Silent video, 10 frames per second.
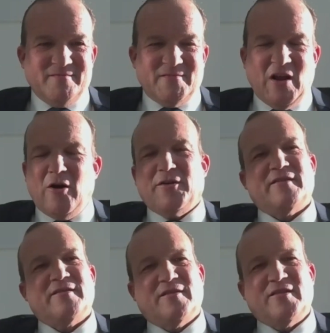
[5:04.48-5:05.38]
No,
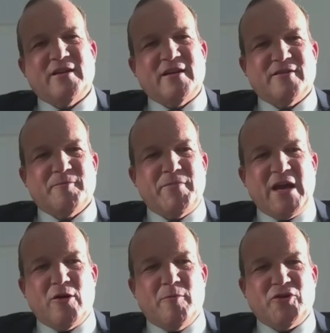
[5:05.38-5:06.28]
they see it as a
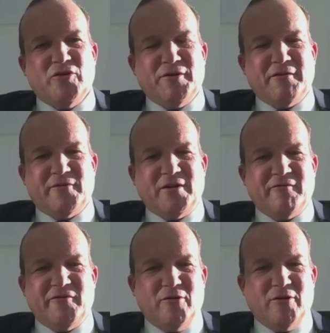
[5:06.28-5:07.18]
big
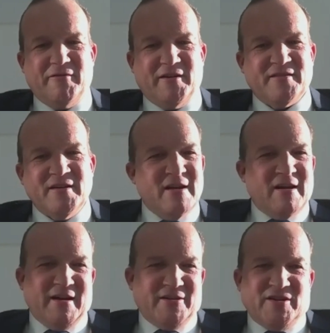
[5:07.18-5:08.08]
opportunity for all of us.
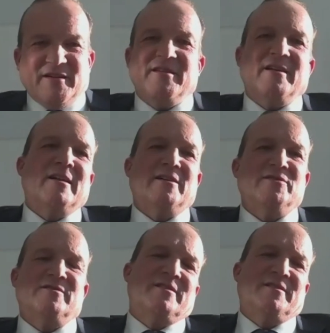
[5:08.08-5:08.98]
I just had
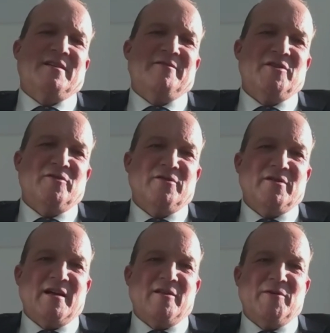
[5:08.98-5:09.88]
lunch this afternoon
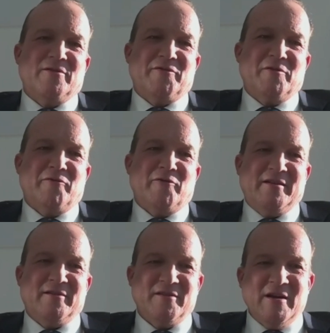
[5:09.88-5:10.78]
together with a few
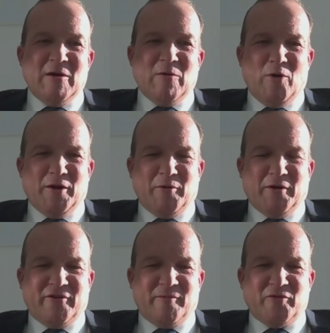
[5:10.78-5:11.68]
friends. One
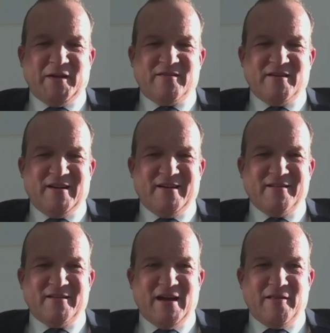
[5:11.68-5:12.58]
was from
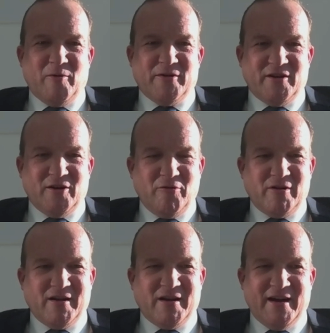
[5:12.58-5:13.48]
Switzerland, the other was a
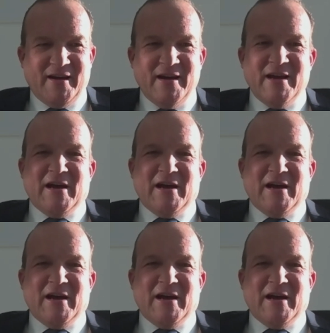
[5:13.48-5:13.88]
local guy.